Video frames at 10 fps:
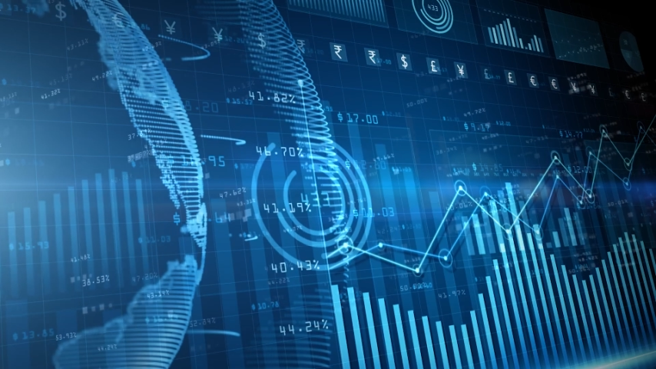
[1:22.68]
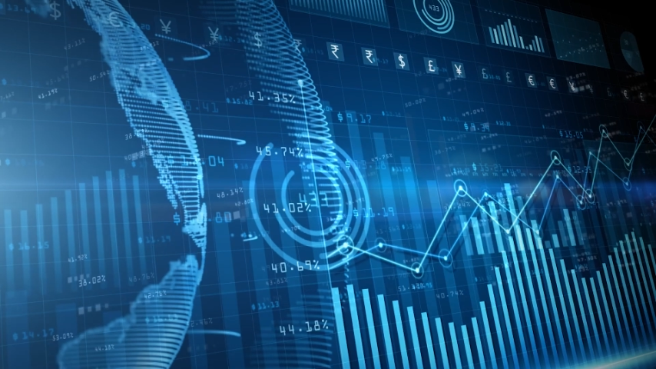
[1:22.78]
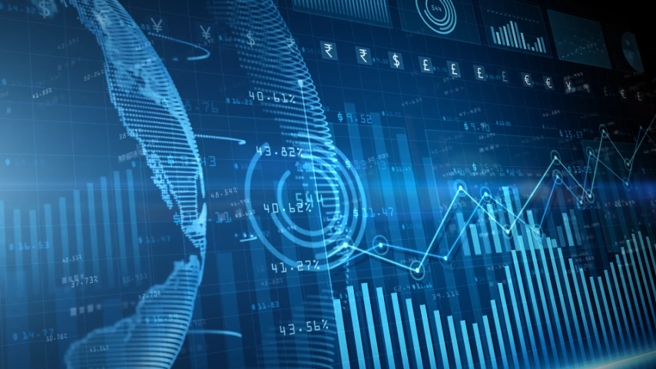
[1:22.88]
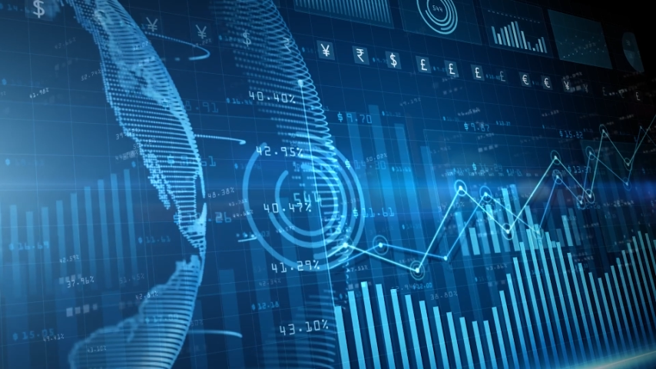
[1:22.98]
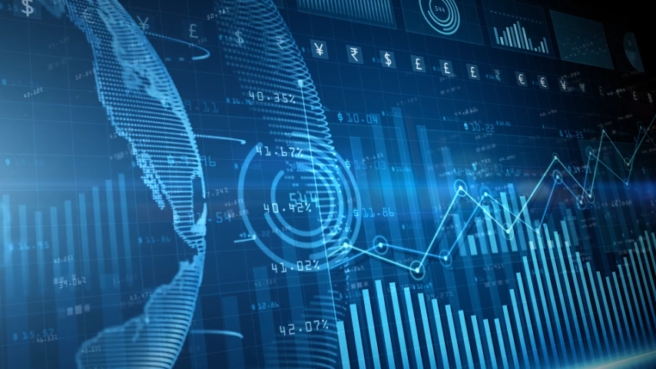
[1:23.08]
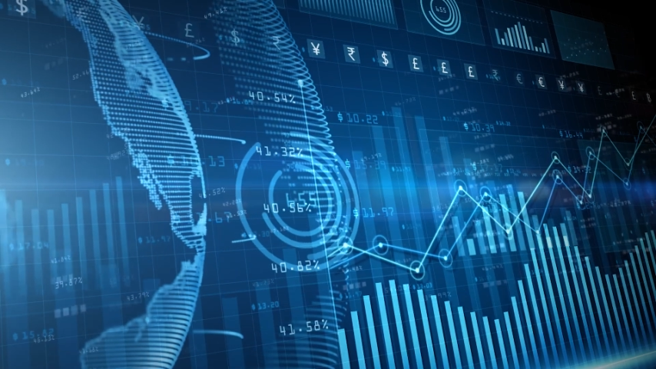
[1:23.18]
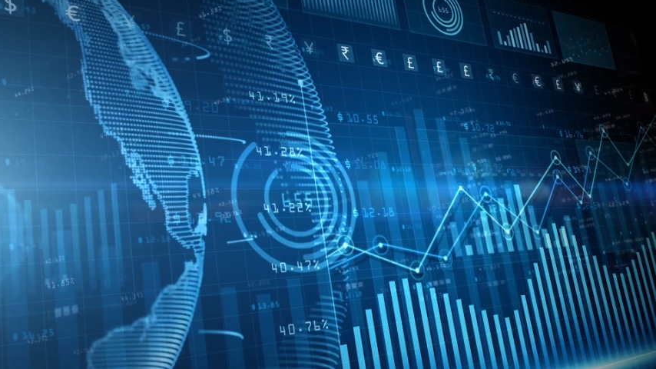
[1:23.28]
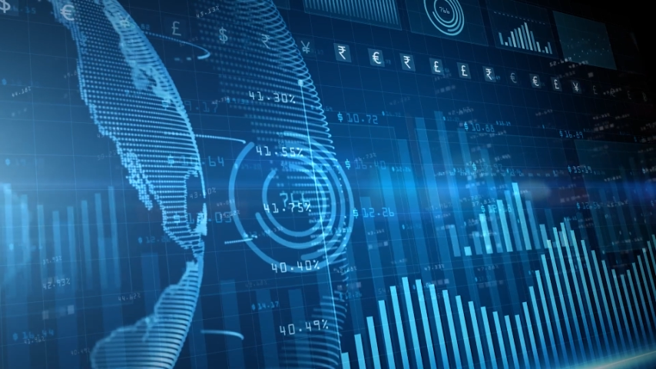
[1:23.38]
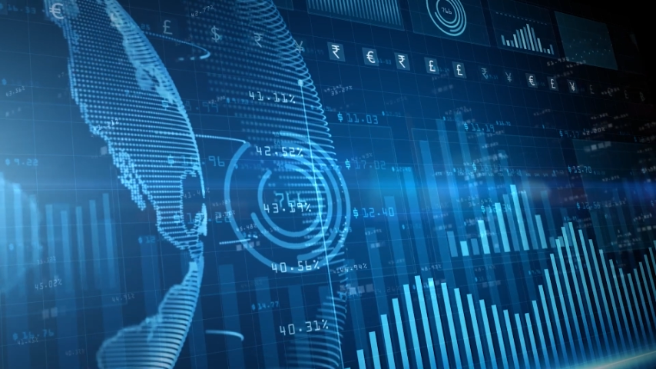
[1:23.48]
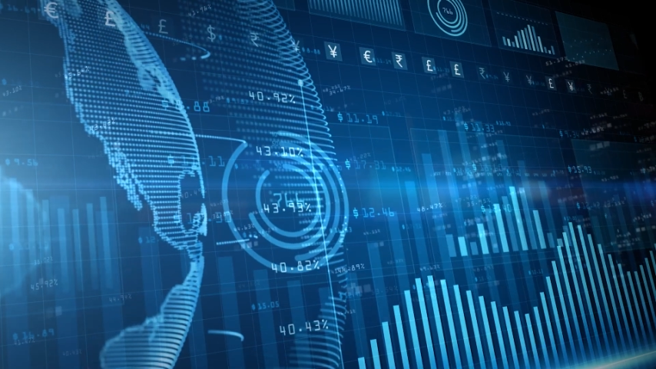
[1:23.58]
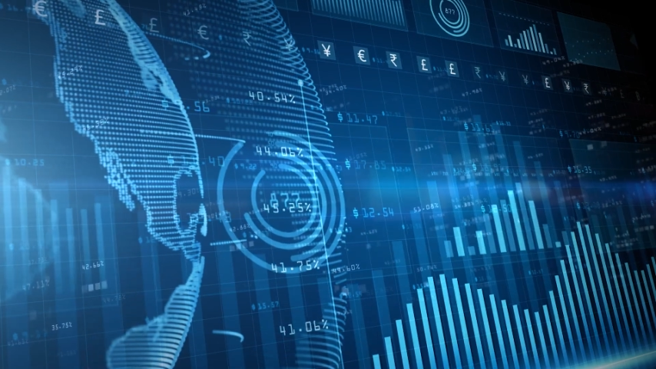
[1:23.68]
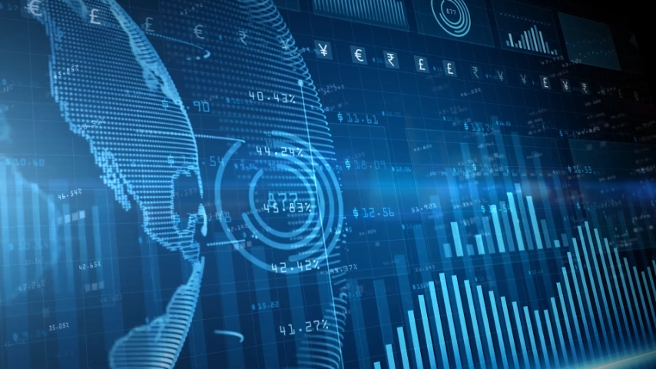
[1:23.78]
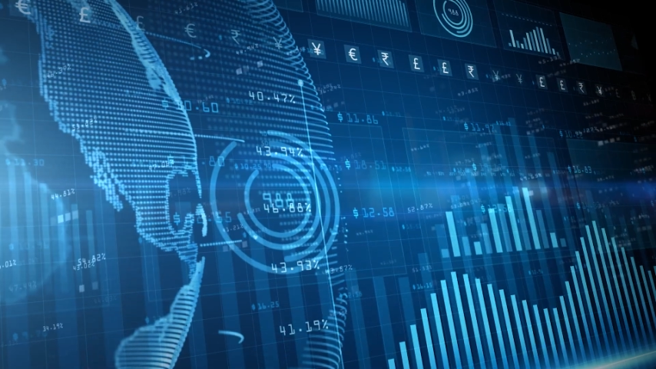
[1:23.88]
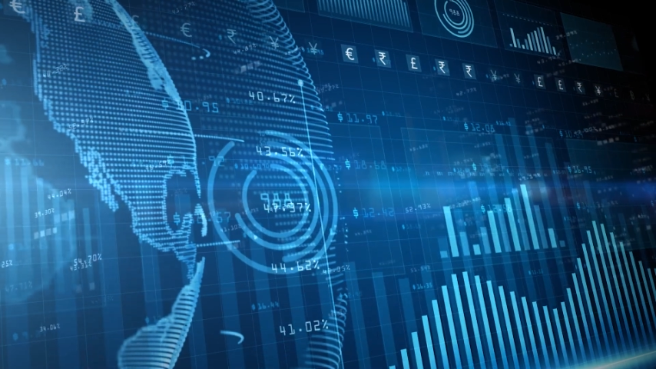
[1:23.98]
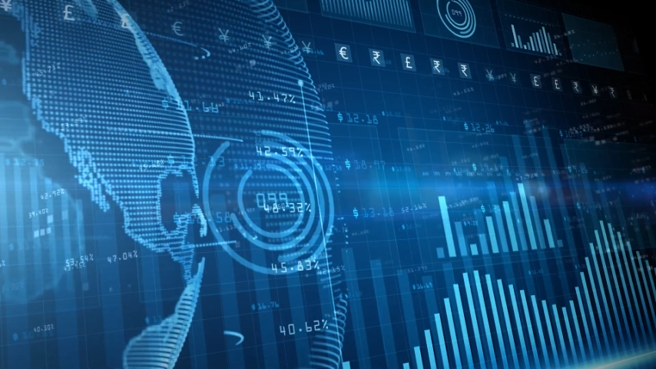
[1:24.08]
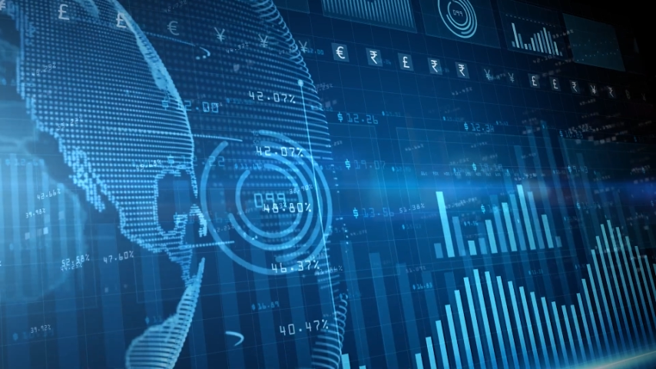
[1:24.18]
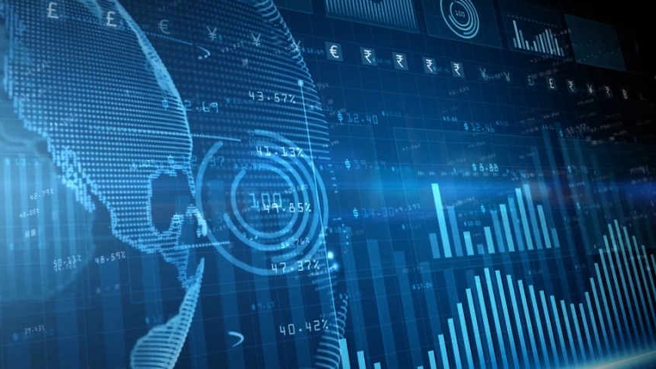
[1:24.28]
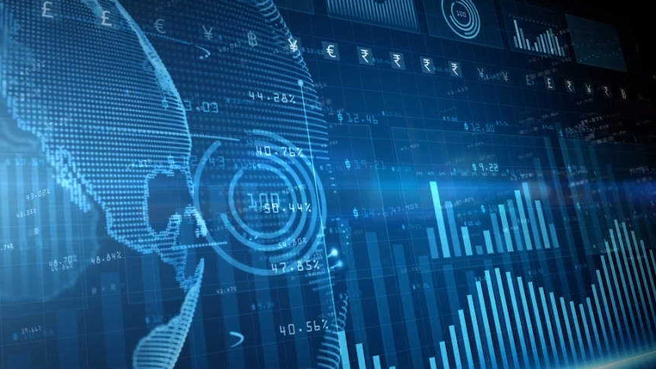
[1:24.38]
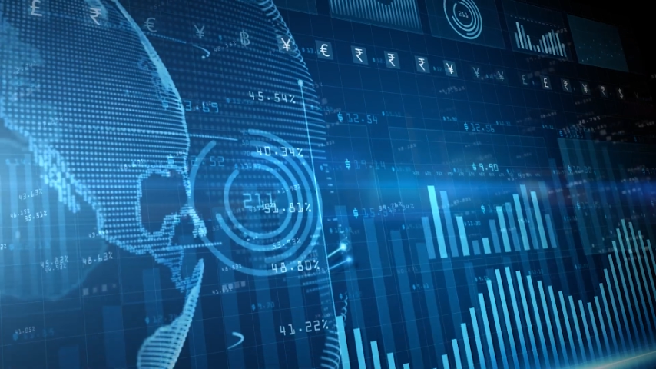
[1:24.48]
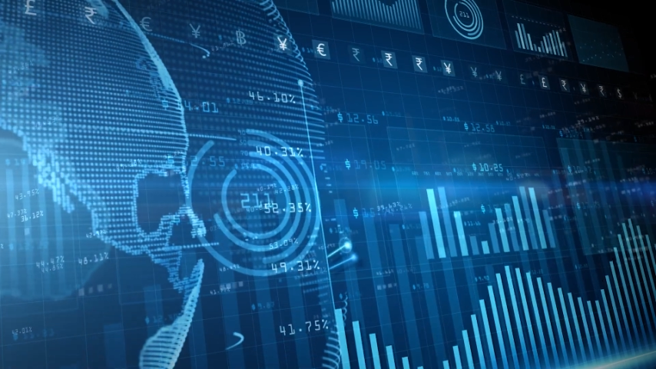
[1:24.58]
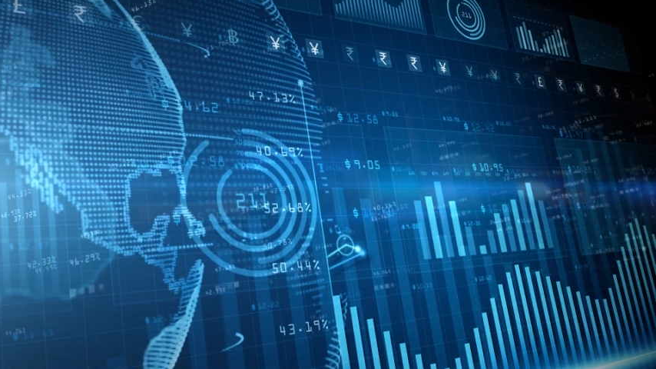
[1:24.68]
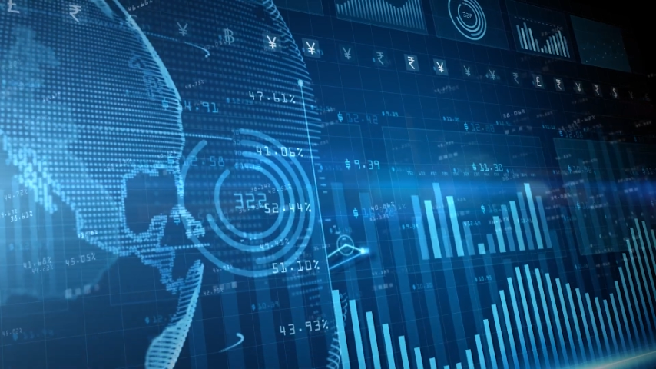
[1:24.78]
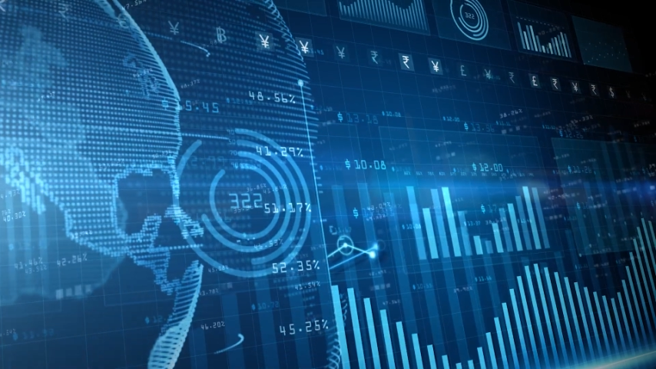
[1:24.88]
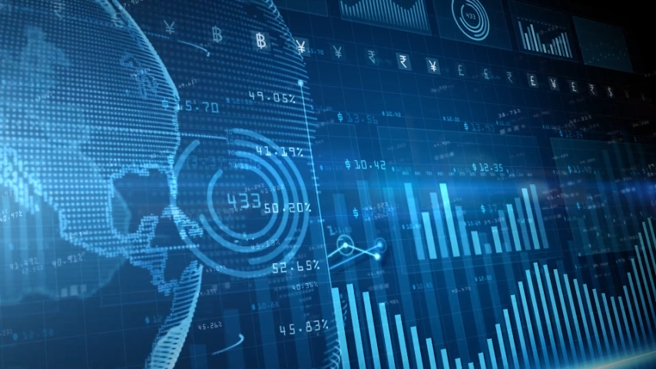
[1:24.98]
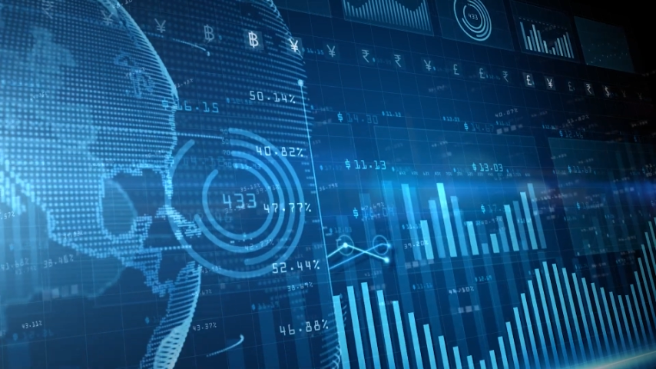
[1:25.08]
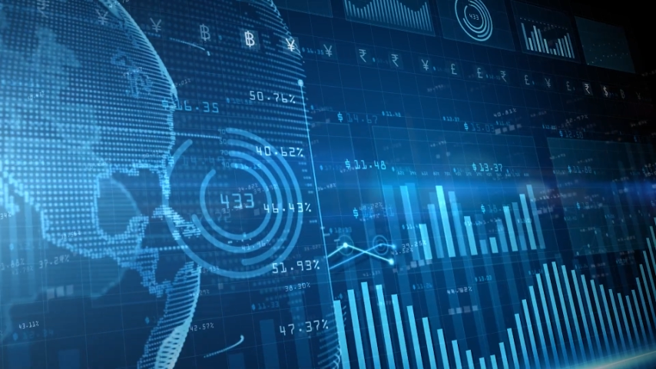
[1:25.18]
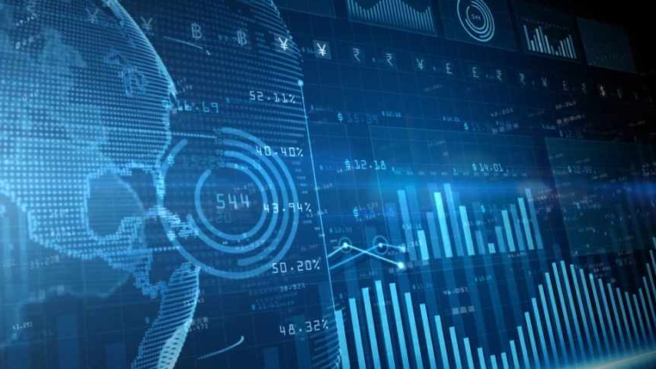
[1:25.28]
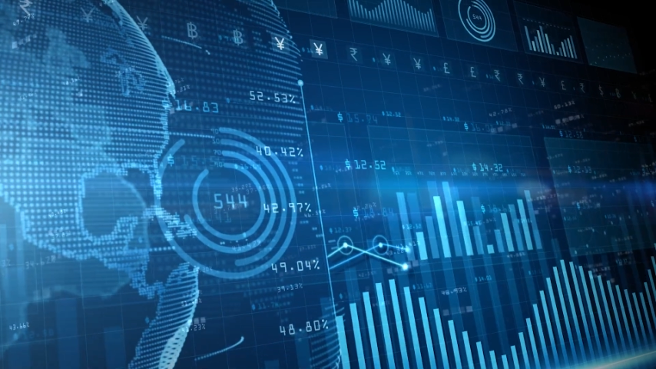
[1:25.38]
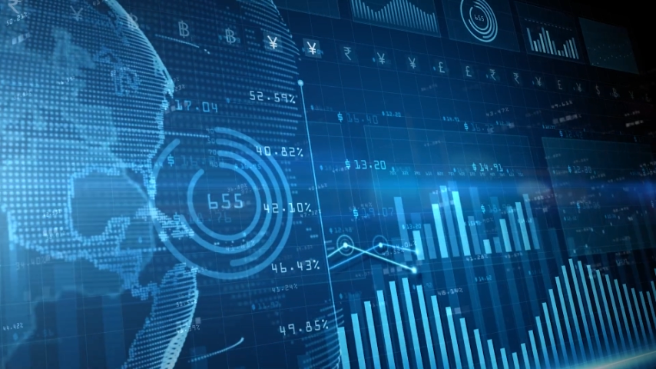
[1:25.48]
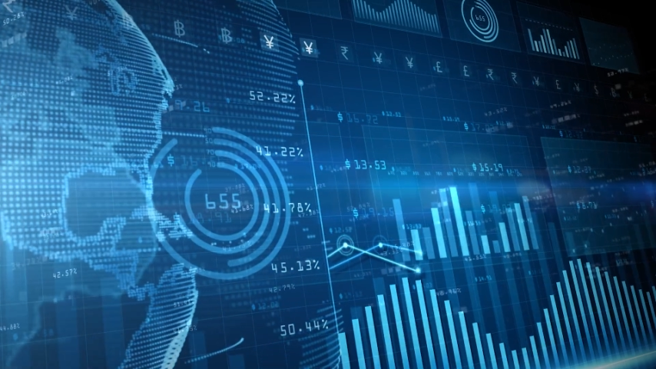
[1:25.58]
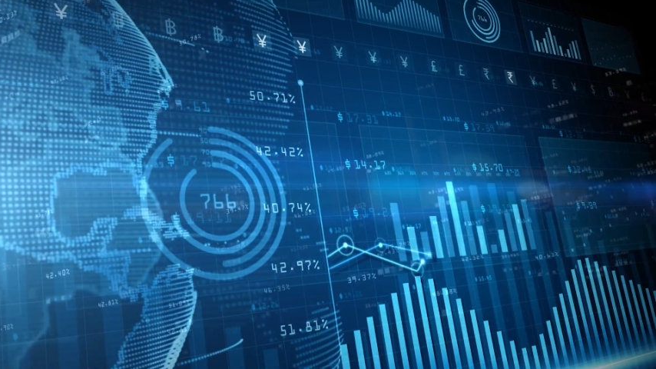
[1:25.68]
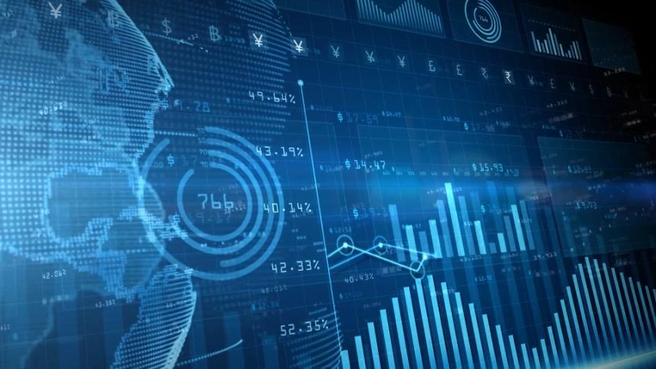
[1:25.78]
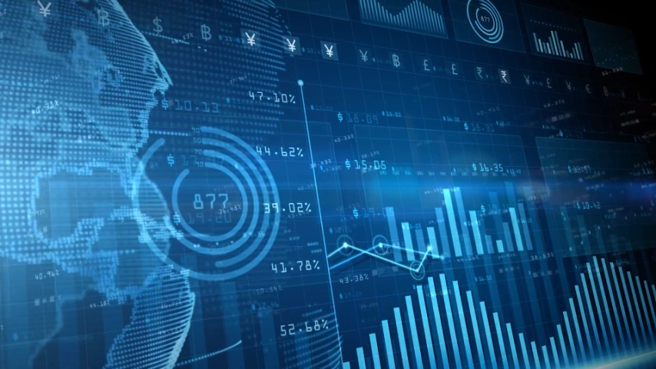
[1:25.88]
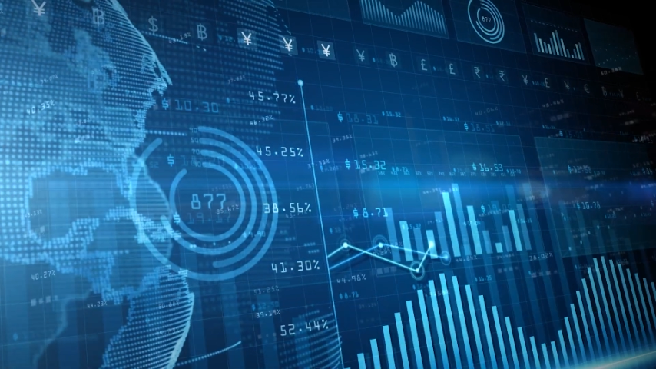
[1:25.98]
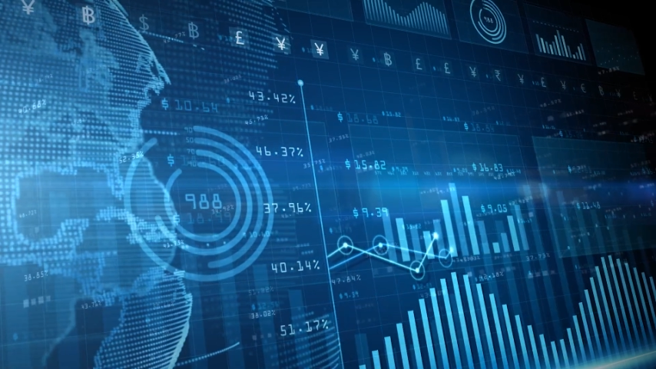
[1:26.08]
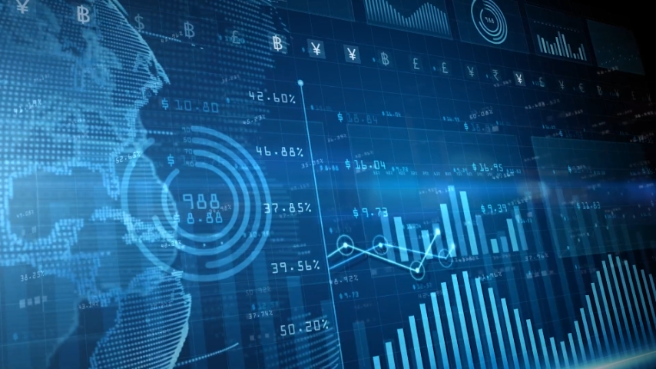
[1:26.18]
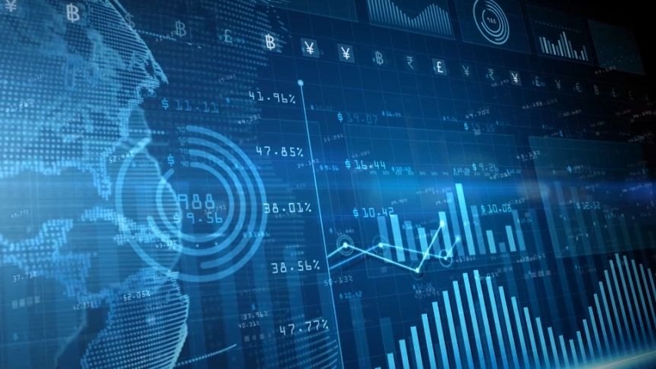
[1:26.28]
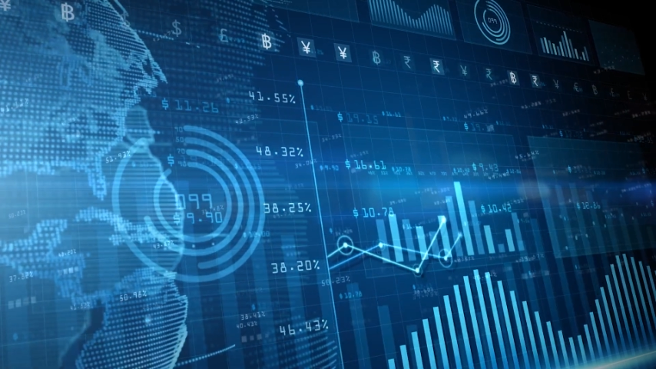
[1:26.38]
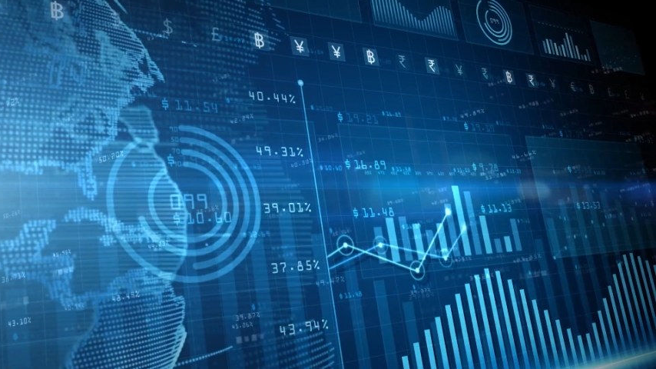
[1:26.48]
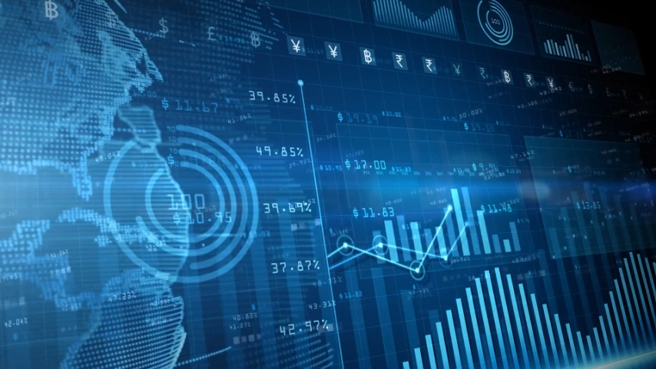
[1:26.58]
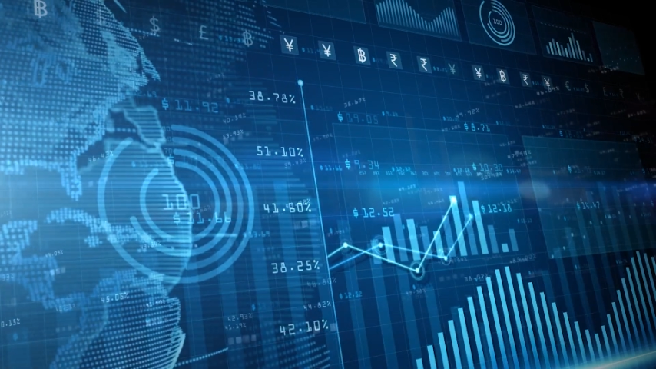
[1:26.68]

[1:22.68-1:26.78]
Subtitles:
No face is visible, so there are no lips to read.